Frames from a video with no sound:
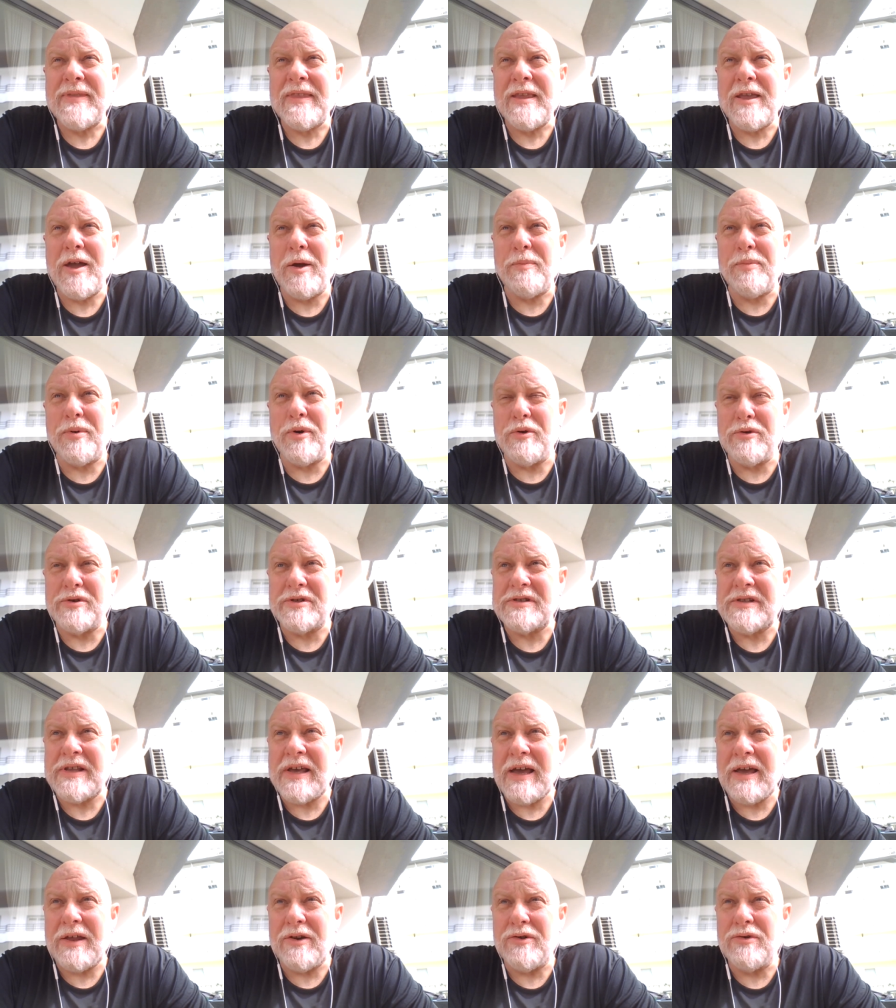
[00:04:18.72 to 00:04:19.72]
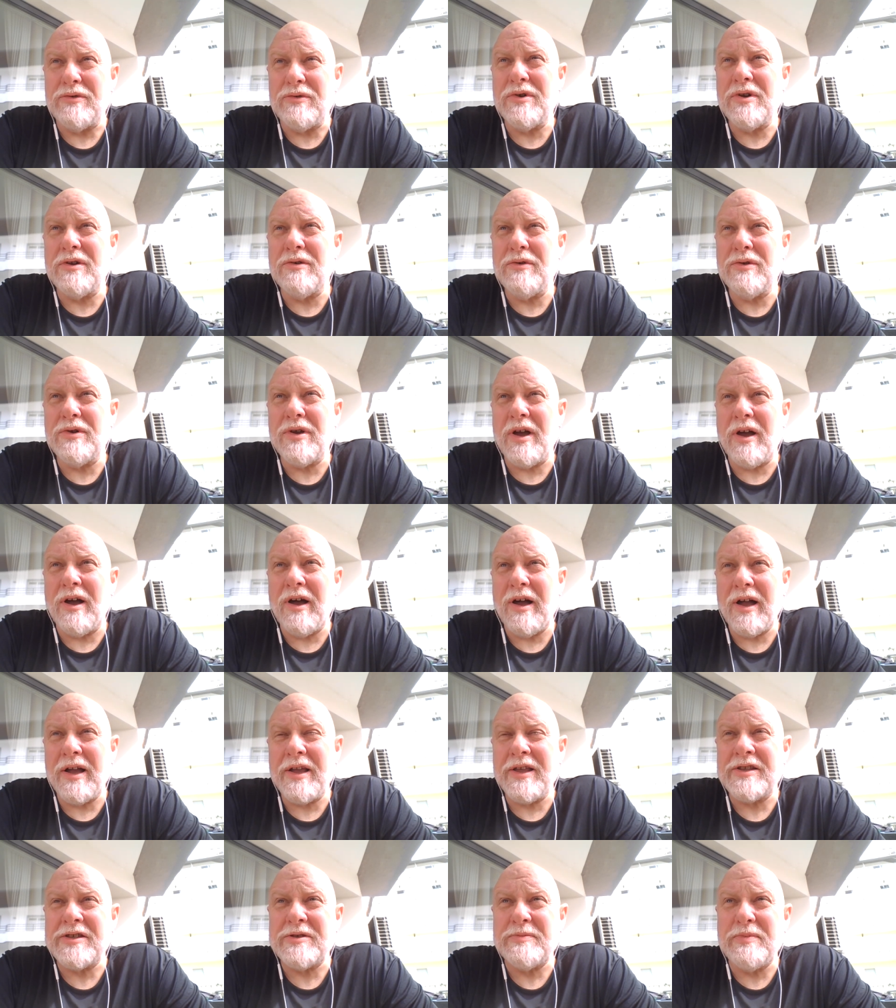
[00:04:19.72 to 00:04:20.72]
approach that. Uga
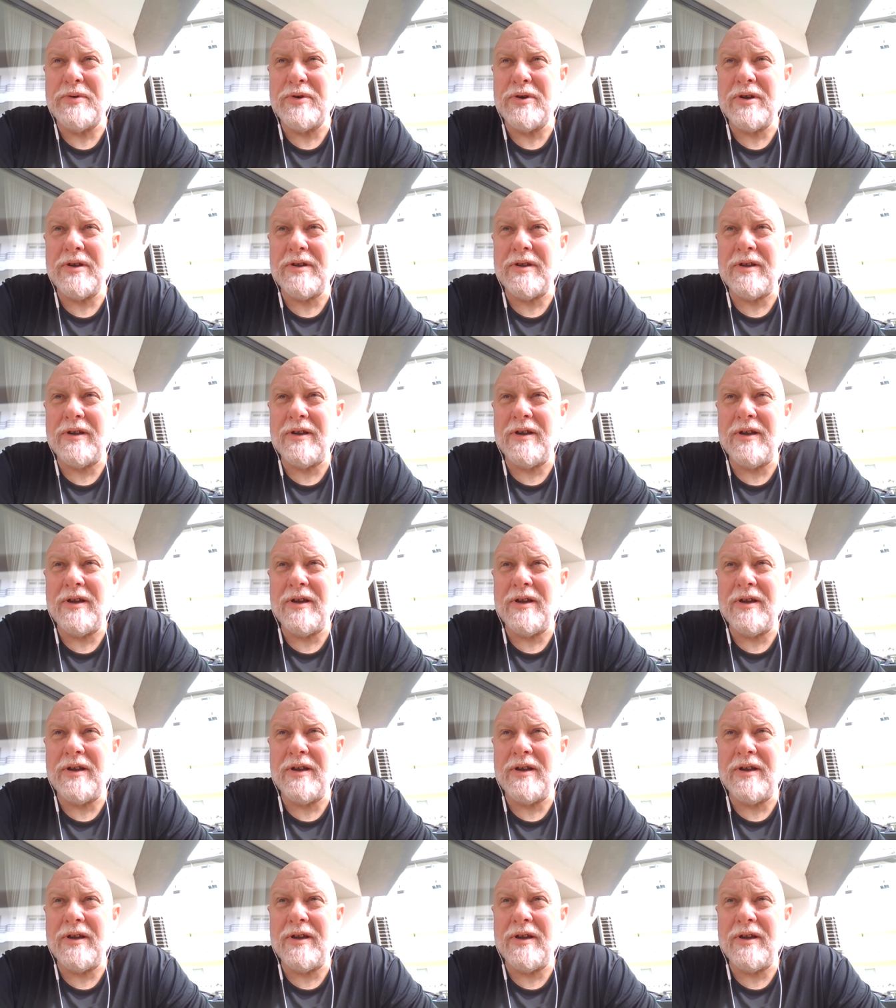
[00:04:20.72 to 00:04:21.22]
Hagen's book,